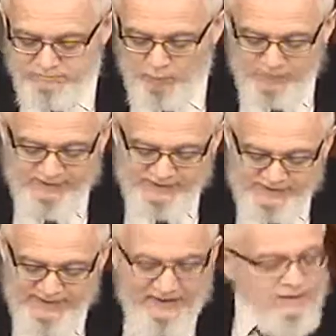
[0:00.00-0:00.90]
One doesn't
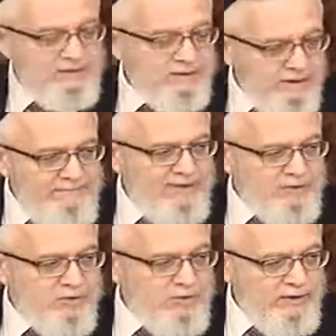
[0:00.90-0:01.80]
need a
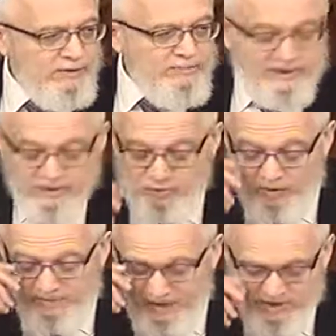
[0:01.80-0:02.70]
minted coin. Minted
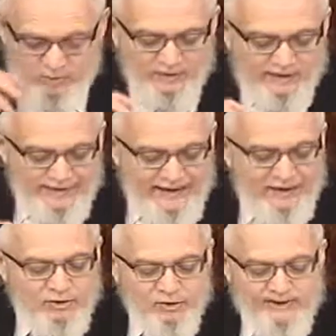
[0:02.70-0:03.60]
coin means when you're taking
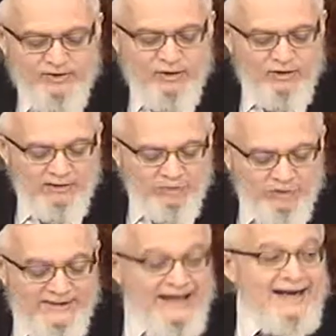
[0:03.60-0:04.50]
it, transfer onto a
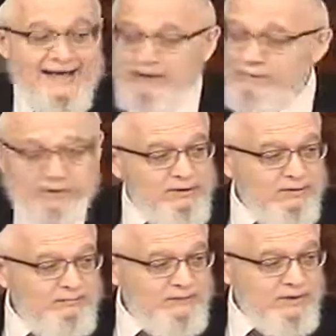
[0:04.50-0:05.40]
non-edible,
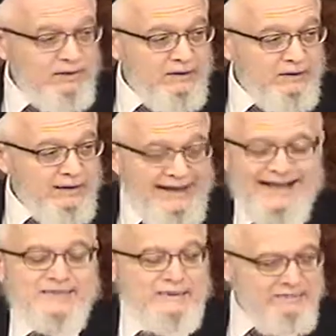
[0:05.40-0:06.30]
it
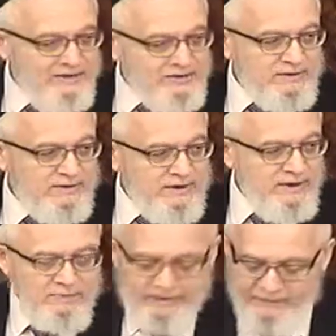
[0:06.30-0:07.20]
has to be minted.
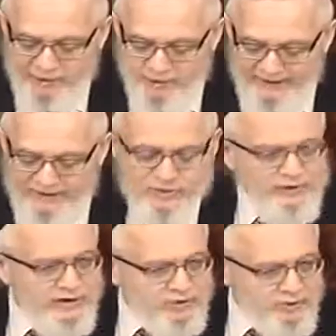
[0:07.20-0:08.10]
But if you transfer it
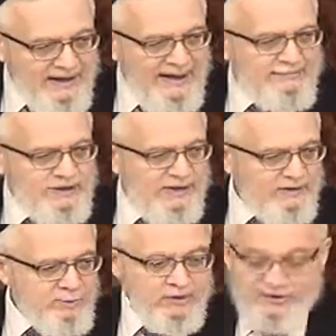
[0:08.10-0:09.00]
onto an object,
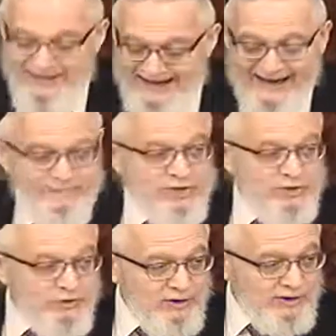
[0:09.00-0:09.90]
which that object
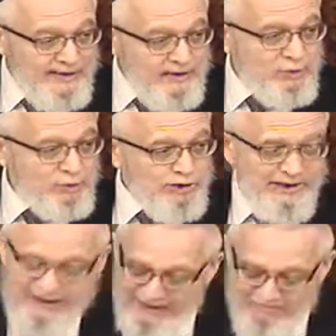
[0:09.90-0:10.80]
you're going to eat in
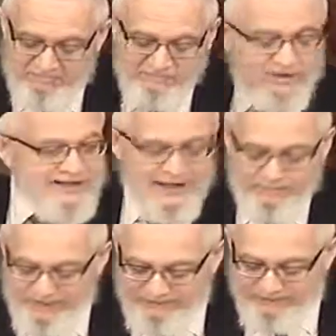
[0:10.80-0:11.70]
Yerushalayim, it's not a
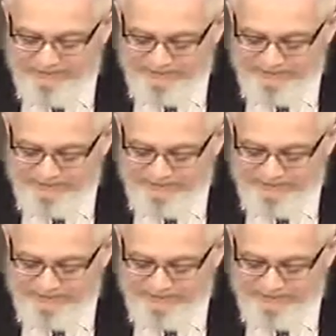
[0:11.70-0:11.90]
problem.